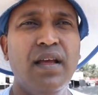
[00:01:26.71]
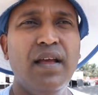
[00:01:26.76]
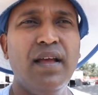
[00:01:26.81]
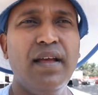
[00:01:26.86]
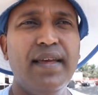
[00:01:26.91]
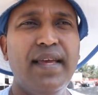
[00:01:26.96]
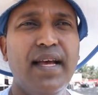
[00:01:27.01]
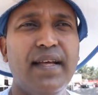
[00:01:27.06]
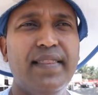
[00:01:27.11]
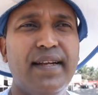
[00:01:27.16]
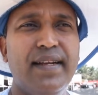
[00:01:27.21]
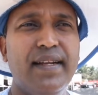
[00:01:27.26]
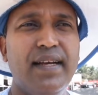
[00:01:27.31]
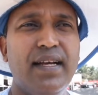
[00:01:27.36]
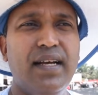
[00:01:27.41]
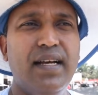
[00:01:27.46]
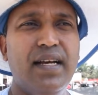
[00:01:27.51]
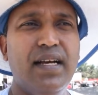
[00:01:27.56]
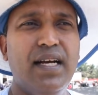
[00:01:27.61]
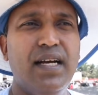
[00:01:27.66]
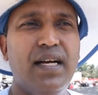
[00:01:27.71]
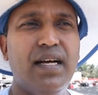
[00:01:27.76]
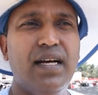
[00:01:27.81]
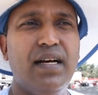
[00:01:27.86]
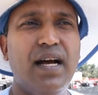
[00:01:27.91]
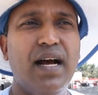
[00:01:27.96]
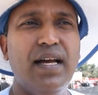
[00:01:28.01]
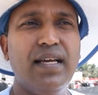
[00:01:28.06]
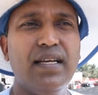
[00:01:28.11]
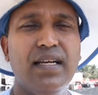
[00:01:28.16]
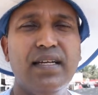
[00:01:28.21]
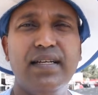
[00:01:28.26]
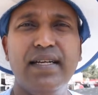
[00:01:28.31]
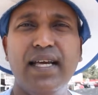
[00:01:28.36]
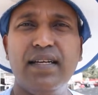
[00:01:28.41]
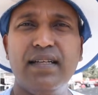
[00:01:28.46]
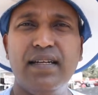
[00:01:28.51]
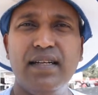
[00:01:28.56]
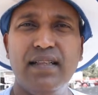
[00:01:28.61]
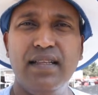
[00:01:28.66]
Yeah, that I
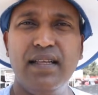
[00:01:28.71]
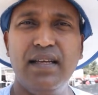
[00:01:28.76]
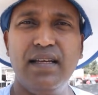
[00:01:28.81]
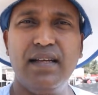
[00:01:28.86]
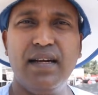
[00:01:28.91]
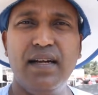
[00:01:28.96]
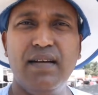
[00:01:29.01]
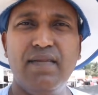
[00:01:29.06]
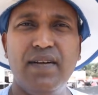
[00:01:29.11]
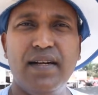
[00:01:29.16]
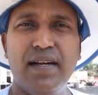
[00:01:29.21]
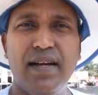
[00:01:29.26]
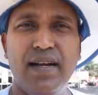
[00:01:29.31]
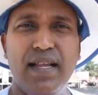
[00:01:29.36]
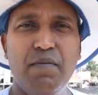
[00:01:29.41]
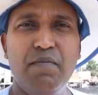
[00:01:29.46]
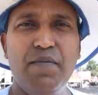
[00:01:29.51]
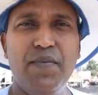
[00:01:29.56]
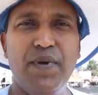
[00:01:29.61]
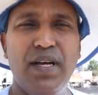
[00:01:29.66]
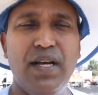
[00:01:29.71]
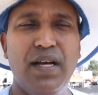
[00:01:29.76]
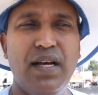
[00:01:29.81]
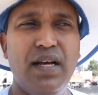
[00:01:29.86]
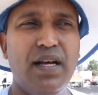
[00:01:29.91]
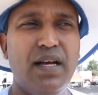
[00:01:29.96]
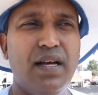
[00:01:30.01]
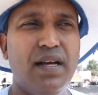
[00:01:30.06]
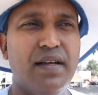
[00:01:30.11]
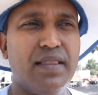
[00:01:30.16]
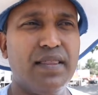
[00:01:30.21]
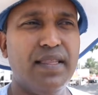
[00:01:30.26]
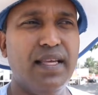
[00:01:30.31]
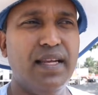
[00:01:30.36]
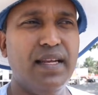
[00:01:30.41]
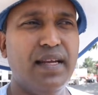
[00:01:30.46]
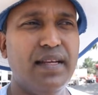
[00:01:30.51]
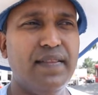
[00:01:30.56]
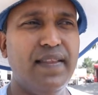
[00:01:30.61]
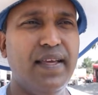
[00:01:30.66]
contacted the relevant lab.
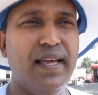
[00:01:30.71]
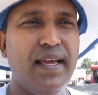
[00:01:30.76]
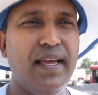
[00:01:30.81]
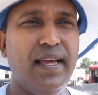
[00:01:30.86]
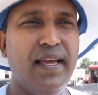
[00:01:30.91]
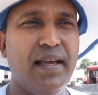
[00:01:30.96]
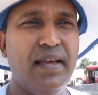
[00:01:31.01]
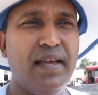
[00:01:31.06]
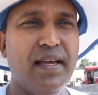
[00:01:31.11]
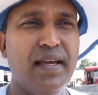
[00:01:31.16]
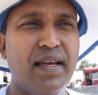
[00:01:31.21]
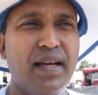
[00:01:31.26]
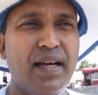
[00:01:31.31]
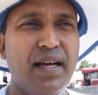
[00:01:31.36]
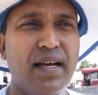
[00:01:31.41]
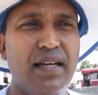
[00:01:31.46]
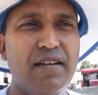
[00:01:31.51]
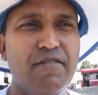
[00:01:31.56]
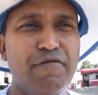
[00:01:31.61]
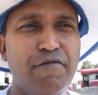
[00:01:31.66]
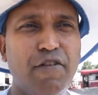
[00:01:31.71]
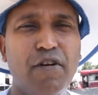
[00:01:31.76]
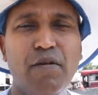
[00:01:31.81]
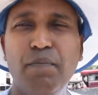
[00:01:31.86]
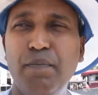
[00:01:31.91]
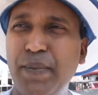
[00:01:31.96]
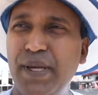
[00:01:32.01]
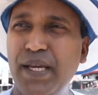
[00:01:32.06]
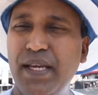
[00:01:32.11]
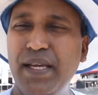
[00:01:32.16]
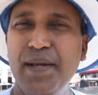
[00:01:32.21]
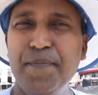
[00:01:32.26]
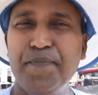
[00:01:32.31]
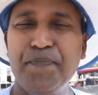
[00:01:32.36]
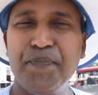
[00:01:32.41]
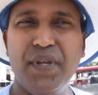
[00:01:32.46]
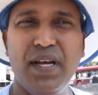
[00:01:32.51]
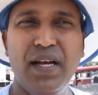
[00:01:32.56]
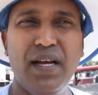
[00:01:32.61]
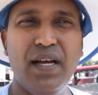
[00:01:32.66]
they, they informed me,
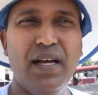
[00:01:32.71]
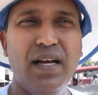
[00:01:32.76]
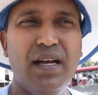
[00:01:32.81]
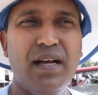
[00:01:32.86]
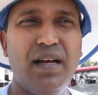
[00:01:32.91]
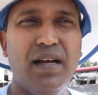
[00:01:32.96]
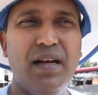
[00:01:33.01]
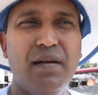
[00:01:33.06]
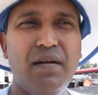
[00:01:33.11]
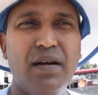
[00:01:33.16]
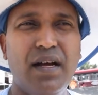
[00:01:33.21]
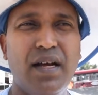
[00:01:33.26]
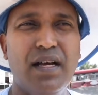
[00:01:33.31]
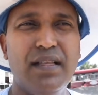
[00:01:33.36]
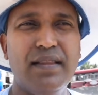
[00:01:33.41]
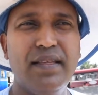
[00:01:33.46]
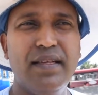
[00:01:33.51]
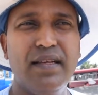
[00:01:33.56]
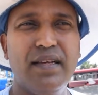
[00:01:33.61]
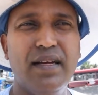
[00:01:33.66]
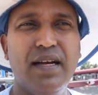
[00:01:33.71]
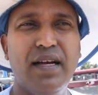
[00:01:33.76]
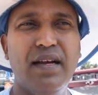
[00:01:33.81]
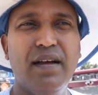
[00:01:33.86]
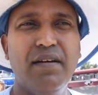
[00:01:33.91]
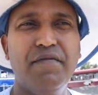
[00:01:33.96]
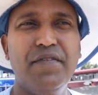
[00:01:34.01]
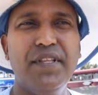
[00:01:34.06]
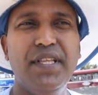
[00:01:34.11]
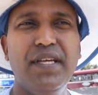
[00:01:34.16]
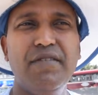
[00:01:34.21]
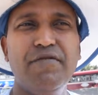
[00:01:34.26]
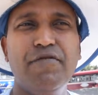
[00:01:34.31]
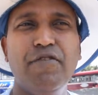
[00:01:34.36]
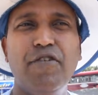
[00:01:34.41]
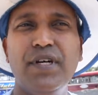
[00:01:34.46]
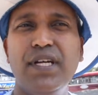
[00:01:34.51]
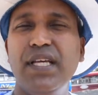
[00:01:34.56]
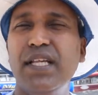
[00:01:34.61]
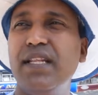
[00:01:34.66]
uh, I think uh, within
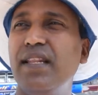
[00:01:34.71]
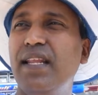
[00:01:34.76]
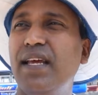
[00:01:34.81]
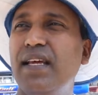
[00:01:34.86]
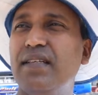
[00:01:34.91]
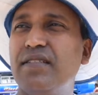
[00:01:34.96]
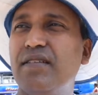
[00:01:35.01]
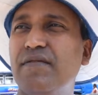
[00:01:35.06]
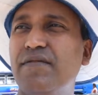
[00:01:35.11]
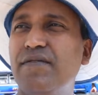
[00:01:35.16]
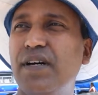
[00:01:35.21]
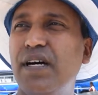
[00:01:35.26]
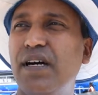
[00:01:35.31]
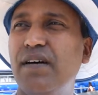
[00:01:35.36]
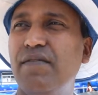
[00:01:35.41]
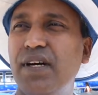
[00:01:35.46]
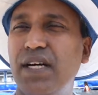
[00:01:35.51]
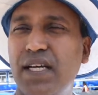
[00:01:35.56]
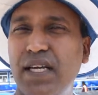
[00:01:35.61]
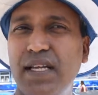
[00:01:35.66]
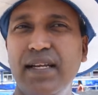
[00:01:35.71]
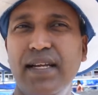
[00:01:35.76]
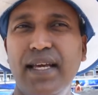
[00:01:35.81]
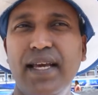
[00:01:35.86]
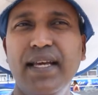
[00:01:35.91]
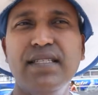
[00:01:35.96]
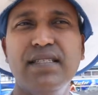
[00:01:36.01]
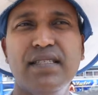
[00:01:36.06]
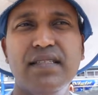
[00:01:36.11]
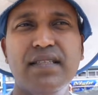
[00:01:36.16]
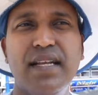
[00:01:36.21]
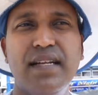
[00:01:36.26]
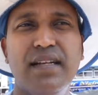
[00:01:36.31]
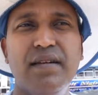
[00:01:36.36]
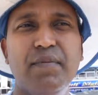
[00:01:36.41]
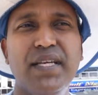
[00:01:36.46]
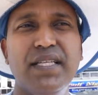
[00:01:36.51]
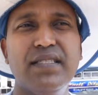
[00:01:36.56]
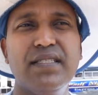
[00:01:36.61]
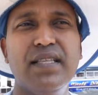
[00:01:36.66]
14 days of uh, working days, that
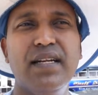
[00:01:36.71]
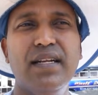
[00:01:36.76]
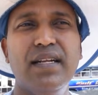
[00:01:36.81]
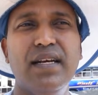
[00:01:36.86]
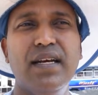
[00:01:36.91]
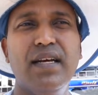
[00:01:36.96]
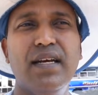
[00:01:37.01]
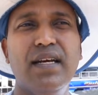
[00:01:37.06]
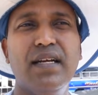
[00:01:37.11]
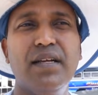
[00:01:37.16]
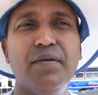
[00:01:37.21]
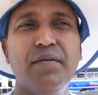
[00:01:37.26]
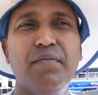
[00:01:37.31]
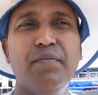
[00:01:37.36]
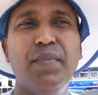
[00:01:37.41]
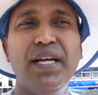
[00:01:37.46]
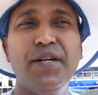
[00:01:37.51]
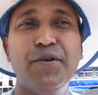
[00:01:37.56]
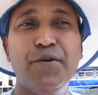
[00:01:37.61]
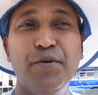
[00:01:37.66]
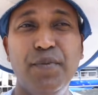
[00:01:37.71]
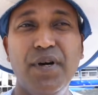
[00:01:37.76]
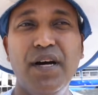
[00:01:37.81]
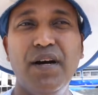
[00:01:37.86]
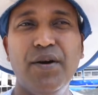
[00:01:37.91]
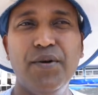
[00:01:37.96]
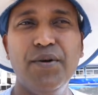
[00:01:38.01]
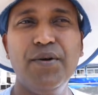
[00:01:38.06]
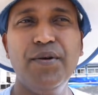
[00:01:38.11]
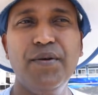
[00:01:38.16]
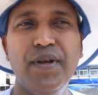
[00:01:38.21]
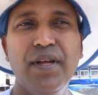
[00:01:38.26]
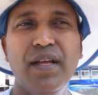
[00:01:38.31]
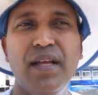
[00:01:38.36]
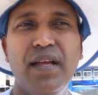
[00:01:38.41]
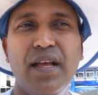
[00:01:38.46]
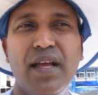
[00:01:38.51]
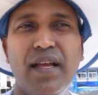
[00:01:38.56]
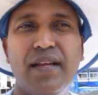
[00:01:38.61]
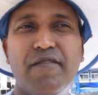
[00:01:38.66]
means that by tomorrow
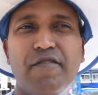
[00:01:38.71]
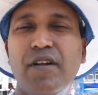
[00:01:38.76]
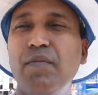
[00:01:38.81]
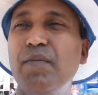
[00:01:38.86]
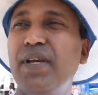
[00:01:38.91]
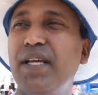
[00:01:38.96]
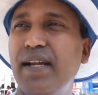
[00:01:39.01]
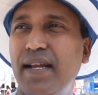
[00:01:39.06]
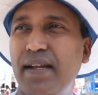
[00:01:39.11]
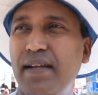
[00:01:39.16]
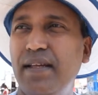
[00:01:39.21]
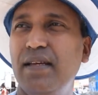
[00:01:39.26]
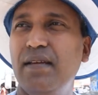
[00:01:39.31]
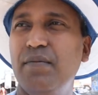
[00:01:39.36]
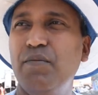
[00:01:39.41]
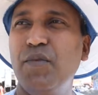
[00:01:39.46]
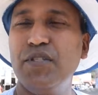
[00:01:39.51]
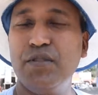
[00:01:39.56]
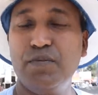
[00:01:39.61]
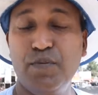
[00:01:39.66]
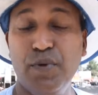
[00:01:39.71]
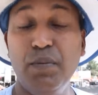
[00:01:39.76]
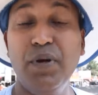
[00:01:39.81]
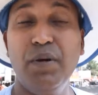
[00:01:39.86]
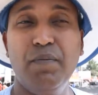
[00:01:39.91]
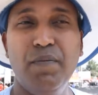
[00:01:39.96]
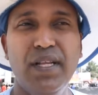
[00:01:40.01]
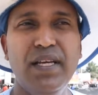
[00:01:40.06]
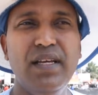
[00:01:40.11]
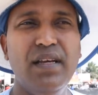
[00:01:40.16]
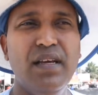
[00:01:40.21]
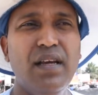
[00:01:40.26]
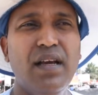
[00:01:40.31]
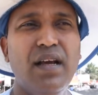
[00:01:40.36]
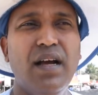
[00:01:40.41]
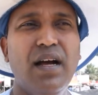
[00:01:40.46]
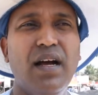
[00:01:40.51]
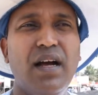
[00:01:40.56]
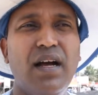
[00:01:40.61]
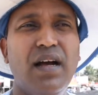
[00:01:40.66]
it will be ready, most probably,
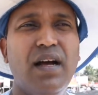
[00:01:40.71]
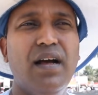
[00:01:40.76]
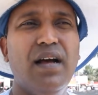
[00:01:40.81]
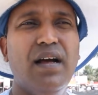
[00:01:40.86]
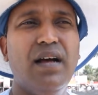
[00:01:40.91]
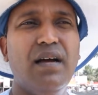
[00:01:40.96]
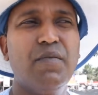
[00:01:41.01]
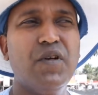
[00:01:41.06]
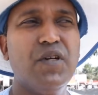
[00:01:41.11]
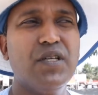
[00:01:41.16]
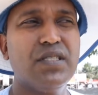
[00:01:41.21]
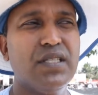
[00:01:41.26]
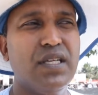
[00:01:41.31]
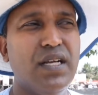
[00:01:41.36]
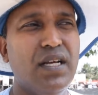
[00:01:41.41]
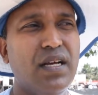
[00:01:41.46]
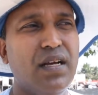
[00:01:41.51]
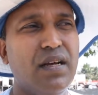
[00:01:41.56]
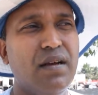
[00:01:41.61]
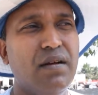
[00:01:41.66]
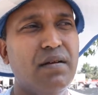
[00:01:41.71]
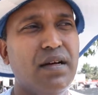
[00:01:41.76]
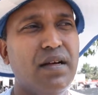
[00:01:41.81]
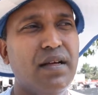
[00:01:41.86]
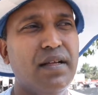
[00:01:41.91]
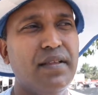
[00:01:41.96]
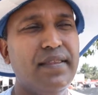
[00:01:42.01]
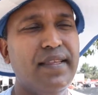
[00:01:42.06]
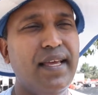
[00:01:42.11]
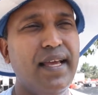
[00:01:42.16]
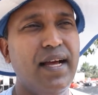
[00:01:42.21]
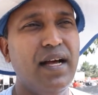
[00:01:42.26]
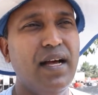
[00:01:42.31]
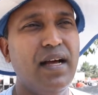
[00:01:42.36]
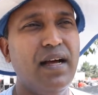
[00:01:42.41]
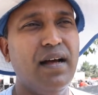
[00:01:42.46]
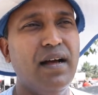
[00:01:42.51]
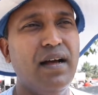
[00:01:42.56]
because the, they are